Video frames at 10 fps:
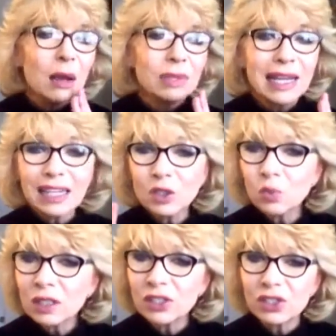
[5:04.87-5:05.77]
But that's
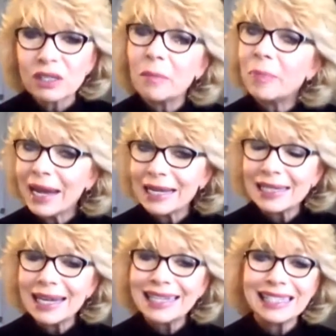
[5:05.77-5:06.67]
really just a
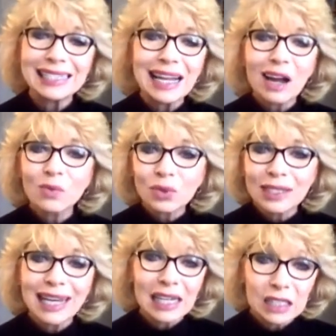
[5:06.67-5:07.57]
Band-Aid. It's not
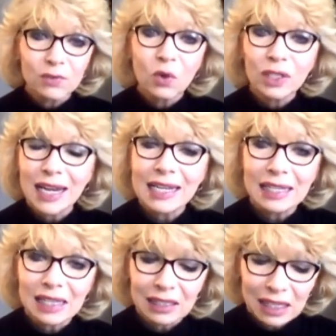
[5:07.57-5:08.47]
really
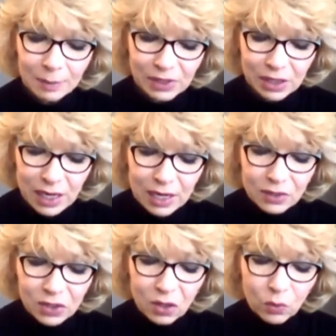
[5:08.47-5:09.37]
exfoliating the lips.
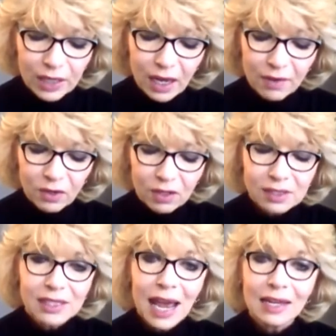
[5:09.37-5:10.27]
So we have our
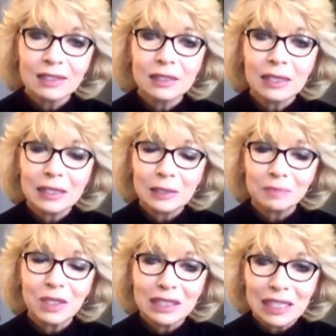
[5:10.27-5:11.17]
Satin
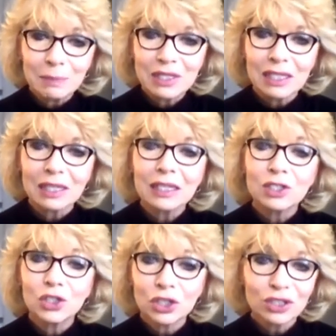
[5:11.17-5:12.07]
Lips
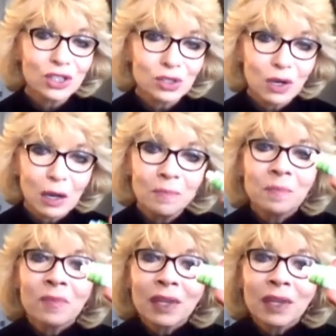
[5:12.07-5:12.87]
Sugar Scrub.